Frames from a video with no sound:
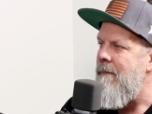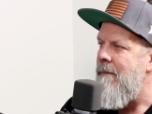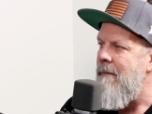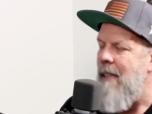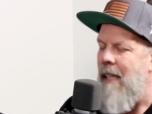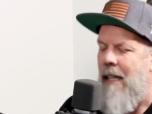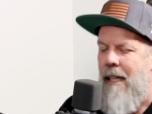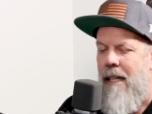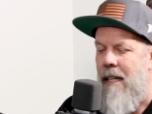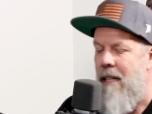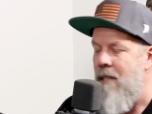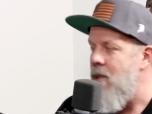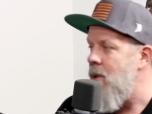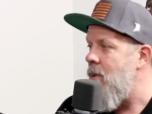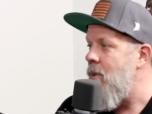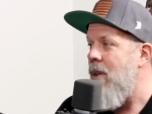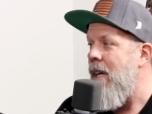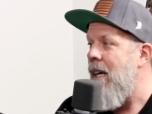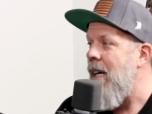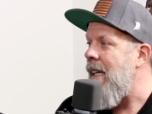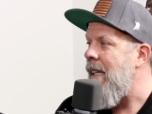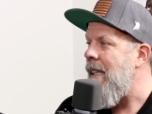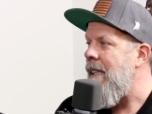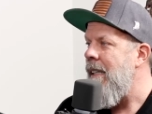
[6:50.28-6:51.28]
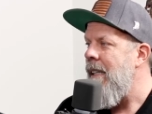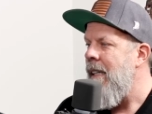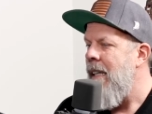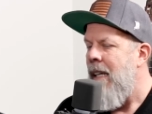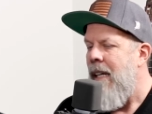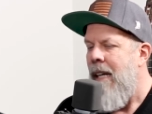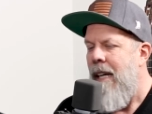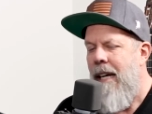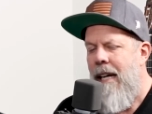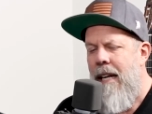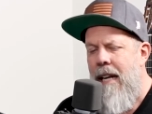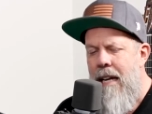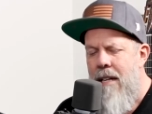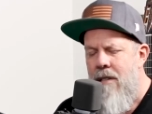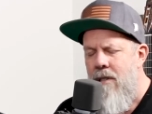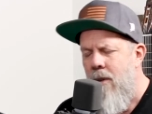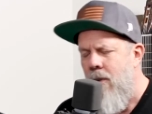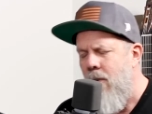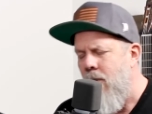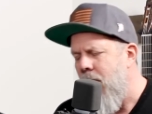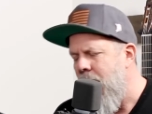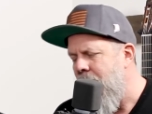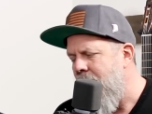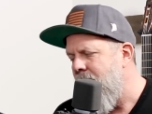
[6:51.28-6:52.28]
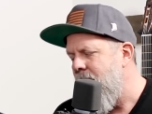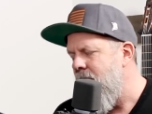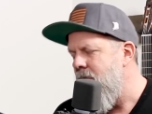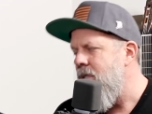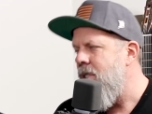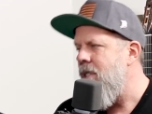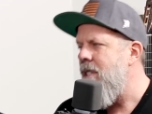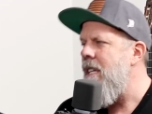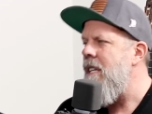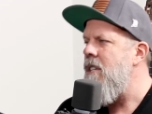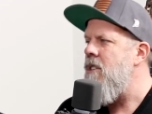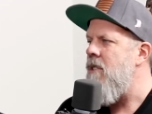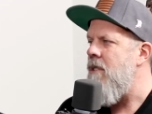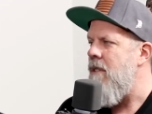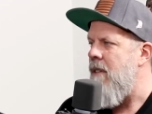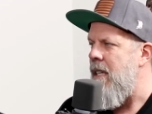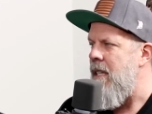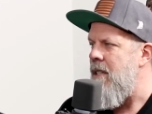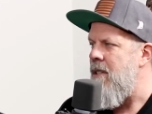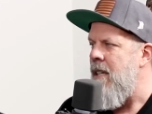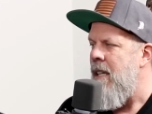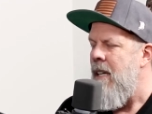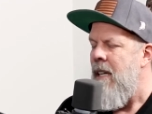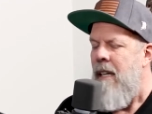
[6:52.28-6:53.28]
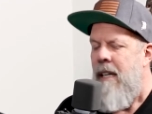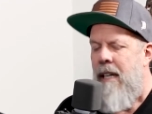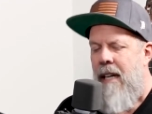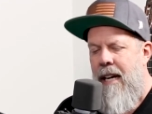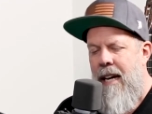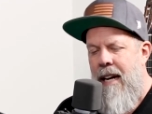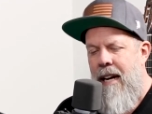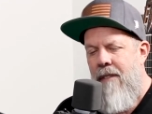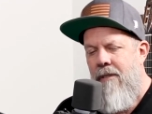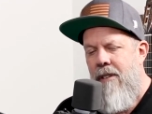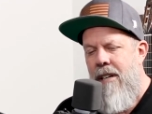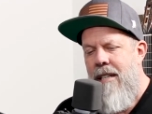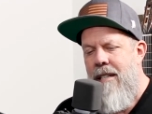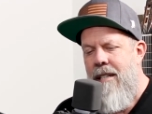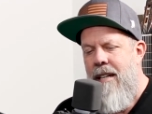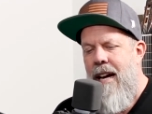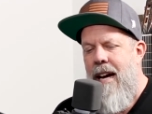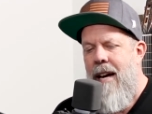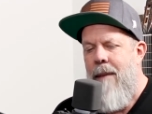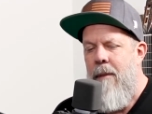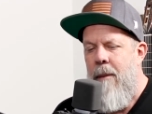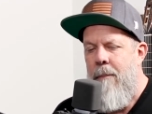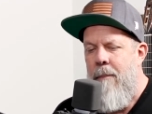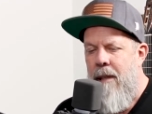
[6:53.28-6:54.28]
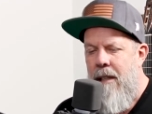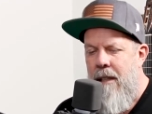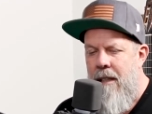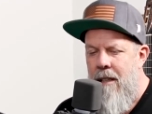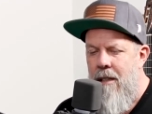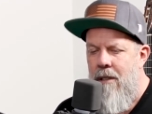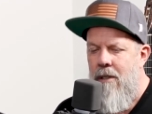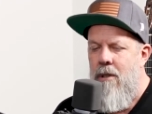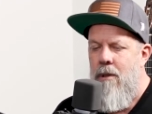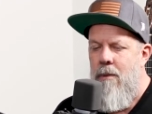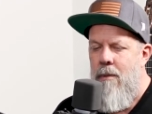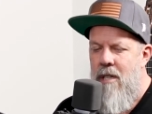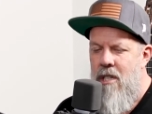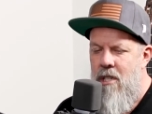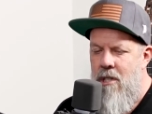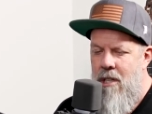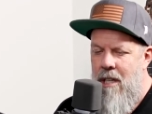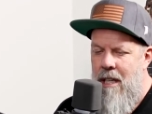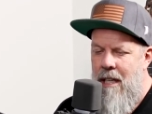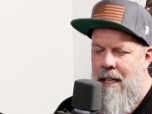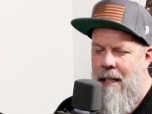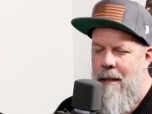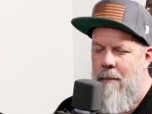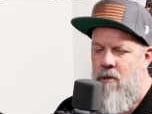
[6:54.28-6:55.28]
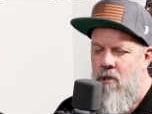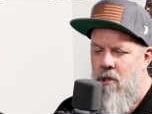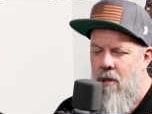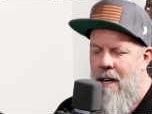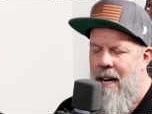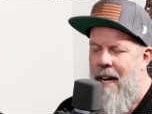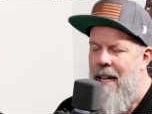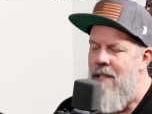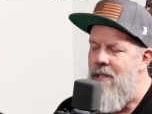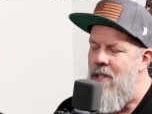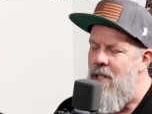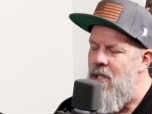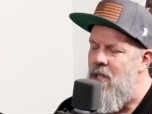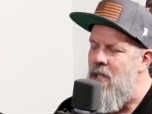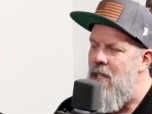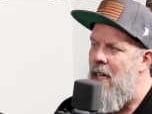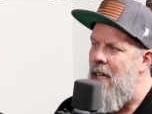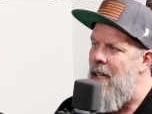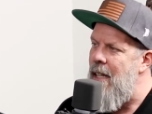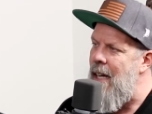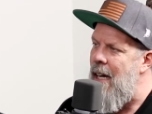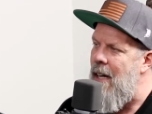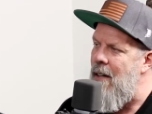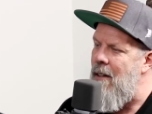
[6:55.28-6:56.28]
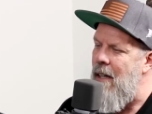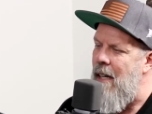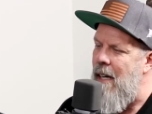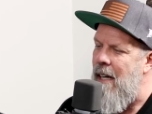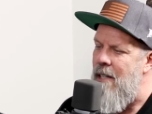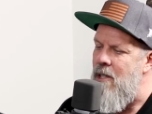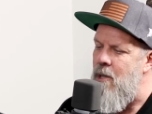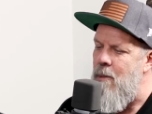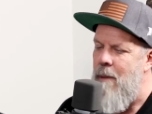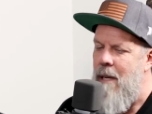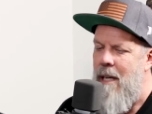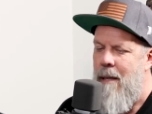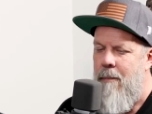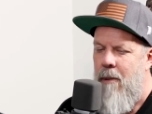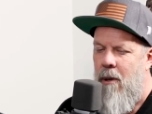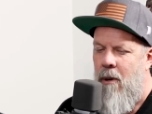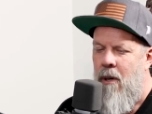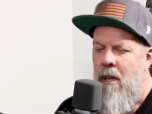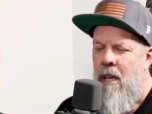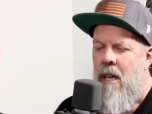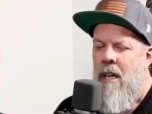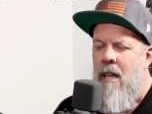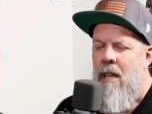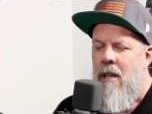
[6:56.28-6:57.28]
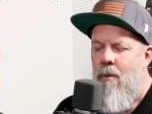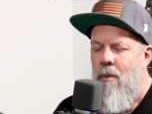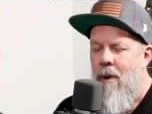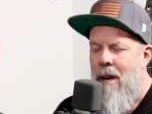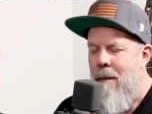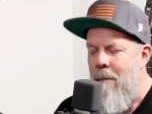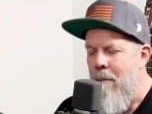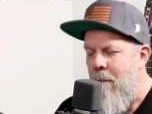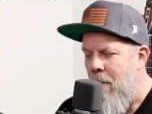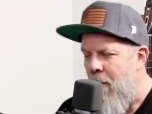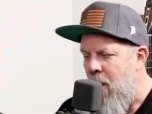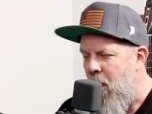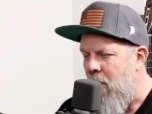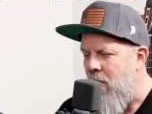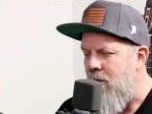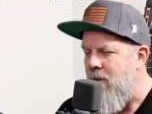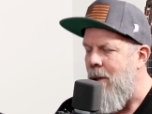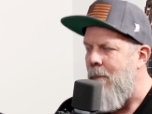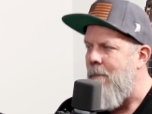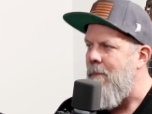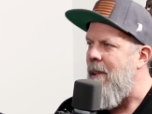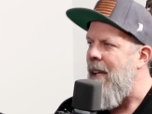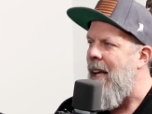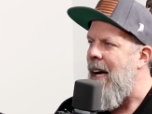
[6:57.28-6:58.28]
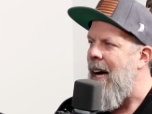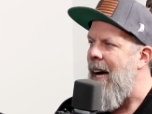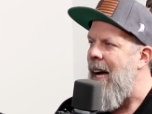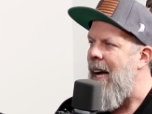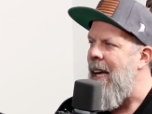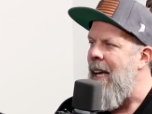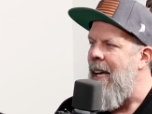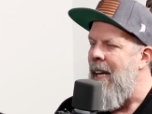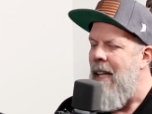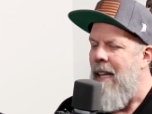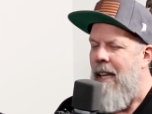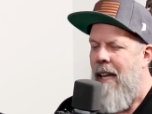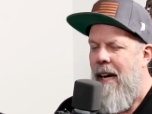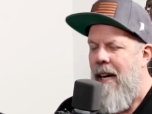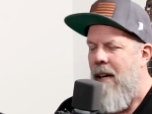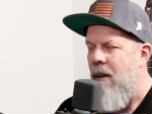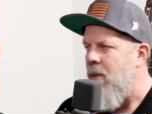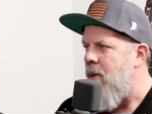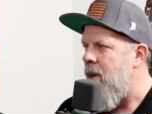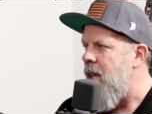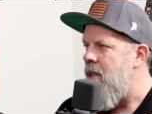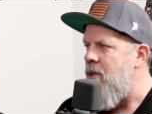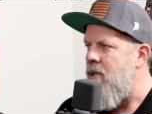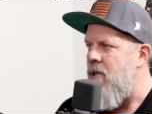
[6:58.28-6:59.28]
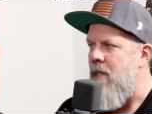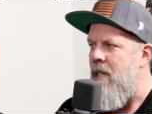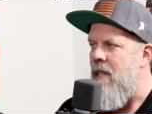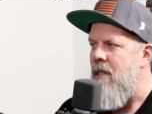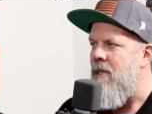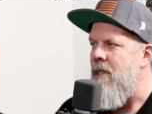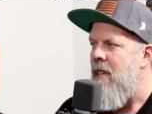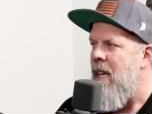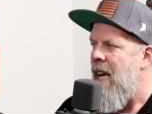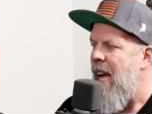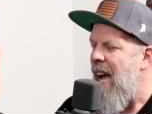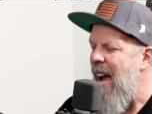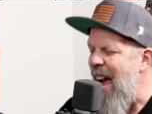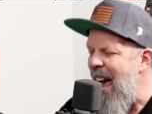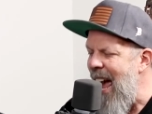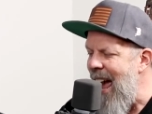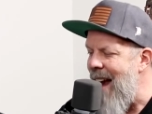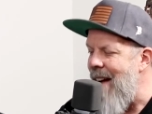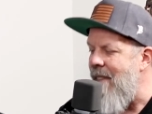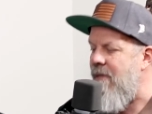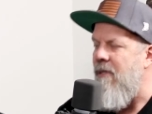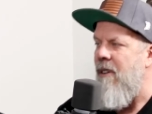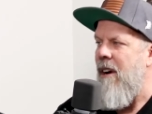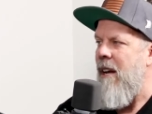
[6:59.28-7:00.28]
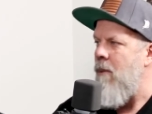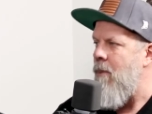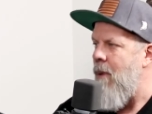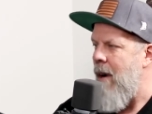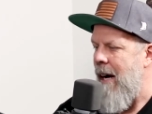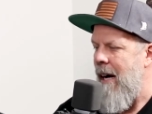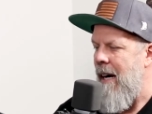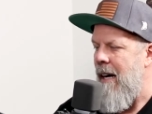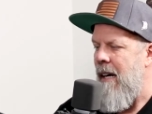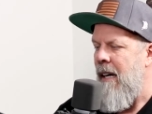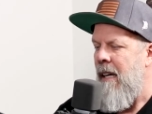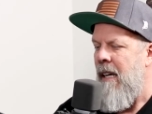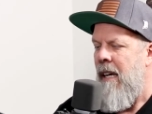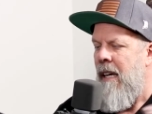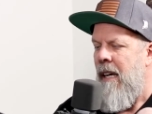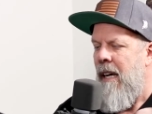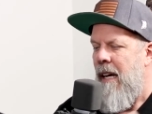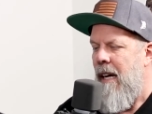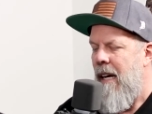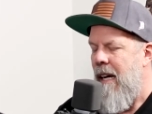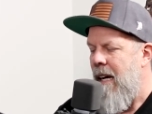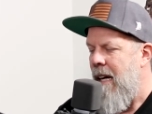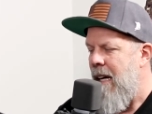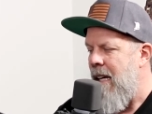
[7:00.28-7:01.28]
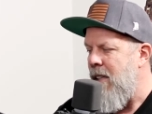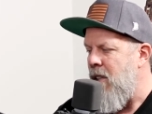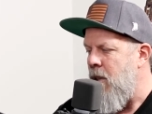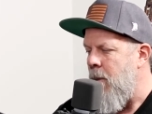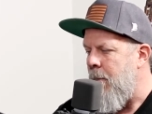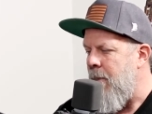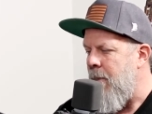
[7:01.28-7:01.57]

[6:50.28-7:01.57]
Yeah, right. It doesn't work. Right. It hasn't worked for centuries. Yeah. Every time a political regime tries to shut down God's people, we multiply yes. like roaches right. everywhere. Uh, you